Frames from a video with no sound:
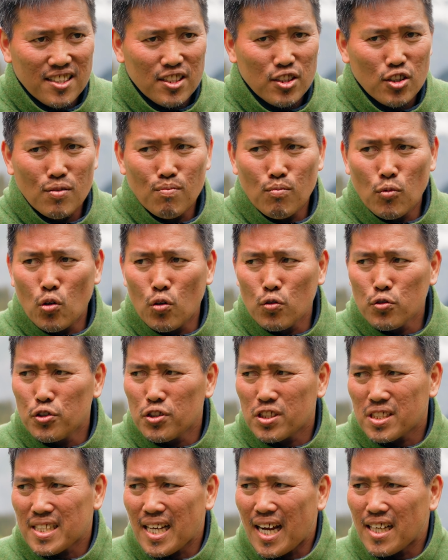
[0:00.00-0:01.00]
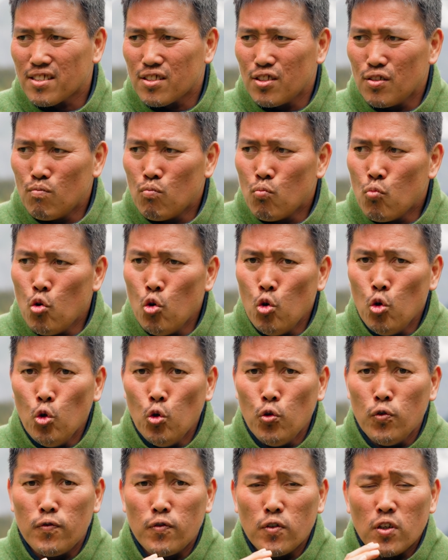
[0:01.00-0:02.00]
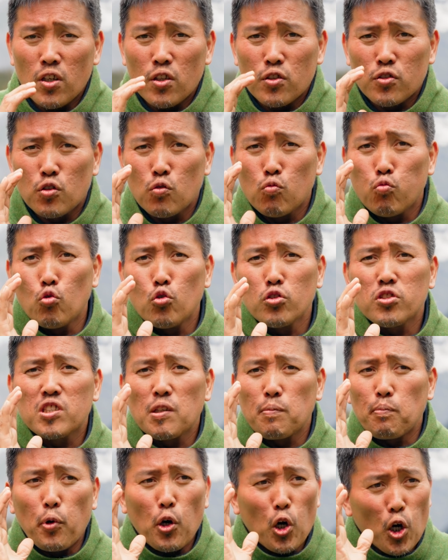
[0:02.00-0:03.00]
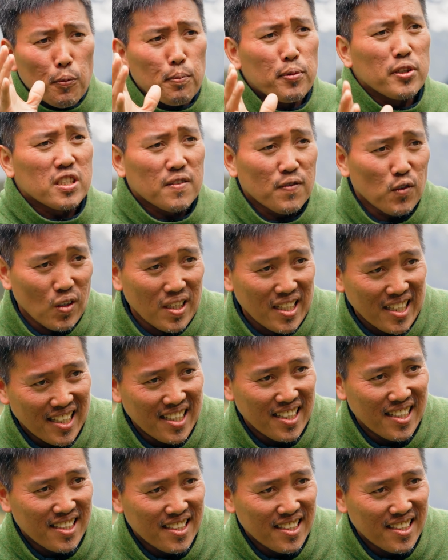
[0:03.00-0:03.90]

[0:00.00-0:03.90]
the more you start to move towards it purposefully,